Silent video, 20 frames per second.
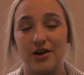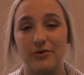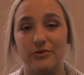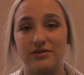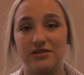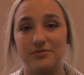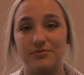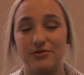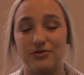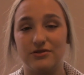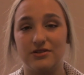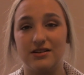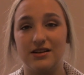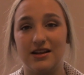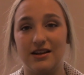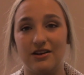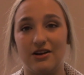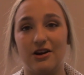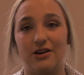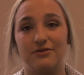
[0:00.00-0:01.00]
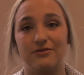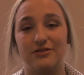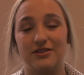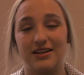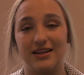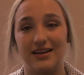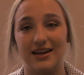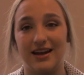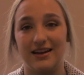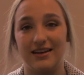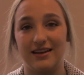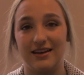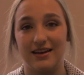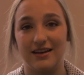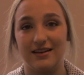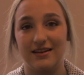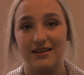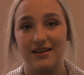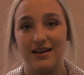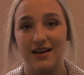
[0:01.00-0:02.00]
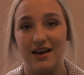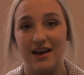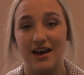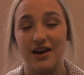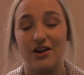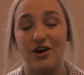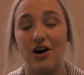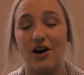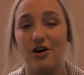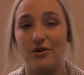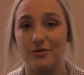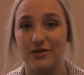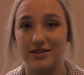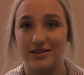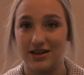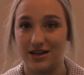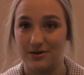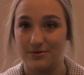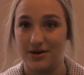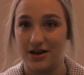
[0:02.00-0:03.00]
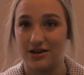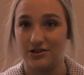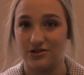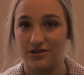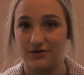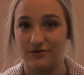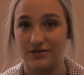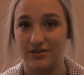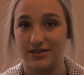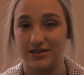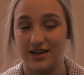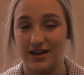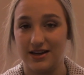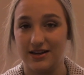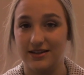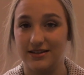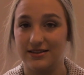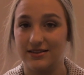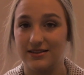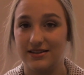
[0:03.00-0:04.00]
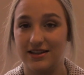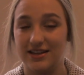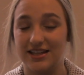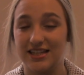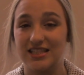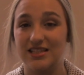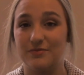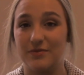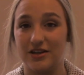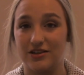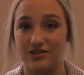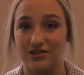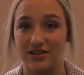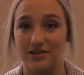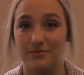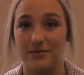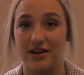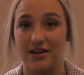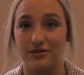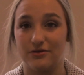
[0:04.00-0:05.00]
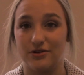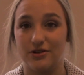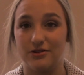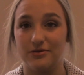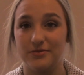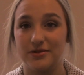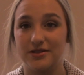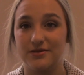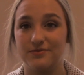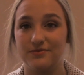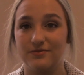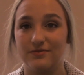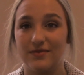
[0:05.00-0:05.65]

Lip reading: was born in Hartford, Connecticut, and always had a passion for science, especially microbes.